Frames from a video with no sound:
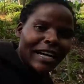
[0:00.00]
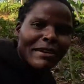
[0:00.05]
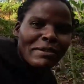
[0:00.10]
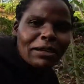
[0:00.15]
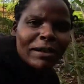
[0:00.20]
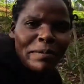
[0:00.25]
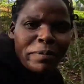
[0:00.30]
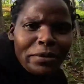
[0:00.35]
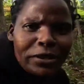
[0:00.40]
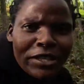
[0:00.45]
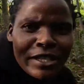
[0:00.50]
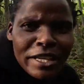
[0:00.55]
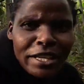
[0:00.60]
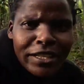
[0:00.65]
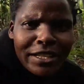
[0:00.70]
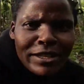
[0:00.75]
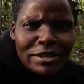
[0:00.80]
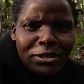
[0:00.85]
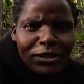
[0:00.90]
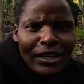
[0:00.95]
i will
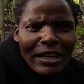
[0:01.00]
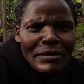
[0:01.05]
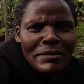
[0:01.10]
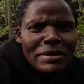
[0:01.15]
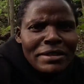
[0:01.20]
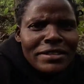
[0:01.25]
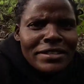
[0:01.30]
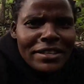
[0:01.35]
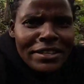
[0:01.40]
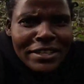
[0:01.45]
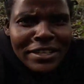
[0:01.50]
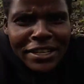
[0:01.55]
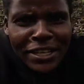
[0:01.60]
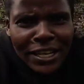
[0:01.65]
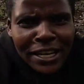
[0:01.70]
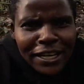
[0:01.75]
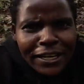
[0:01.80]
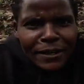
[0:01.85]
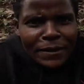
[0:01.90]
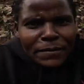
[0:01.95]
appreciate so let me sit
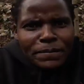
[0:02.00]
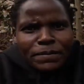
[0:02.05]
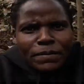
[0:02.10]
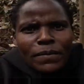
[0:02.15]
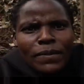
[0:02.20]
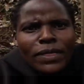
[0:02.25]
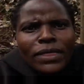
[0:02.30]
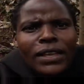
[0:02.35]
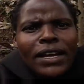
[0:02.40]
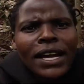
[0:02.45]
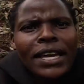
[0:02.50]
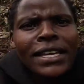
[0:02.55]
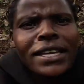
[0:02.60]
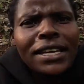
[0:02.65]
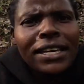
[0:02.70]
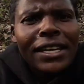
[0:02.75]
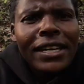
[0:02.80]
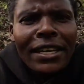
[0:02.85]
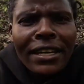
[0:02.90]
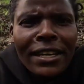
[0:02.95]
here
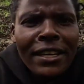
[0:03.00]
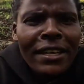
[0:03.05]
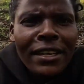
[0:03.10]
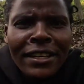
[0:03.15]
Aye.